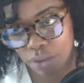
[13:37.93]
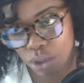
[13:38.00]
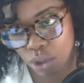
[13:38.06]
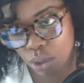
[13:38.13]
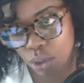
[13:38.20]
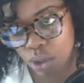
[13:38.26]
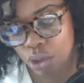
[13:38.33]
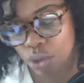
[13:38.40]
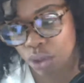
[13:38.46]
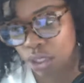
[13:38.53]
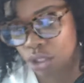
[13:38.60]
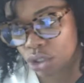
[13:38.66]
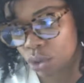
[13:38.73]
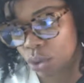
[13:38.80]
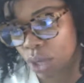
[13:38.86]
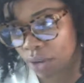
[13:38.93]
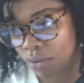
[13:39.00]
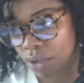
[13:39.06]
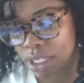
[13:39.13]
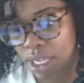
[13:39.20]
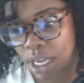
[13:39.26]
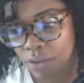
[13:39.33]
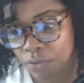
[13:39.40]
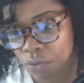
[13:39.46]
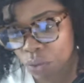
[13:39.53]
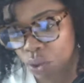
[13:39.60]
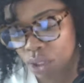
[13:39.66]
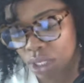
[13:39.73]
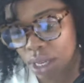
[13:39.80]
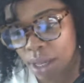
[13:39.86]
to or you can do every day
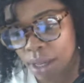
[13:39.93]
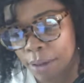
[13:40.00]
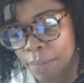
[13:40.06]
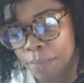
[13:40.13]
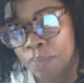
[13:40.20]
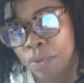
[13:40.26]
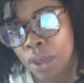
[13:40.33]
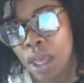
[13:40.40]
full time,